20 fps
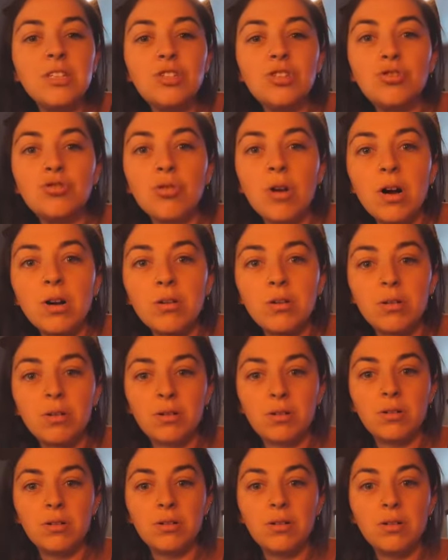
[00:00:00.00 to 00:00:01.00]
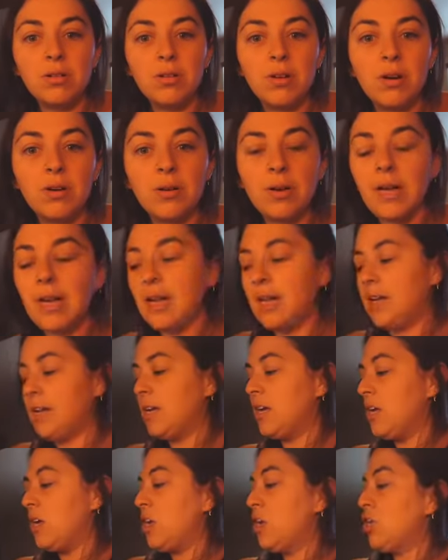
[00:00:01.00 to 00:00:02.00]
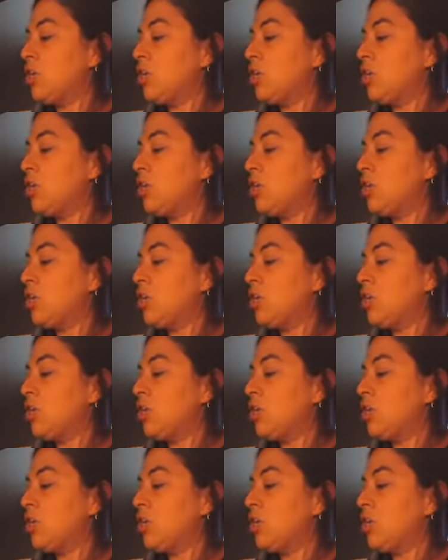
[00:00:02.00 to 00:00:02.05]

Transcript: this struggle, okay?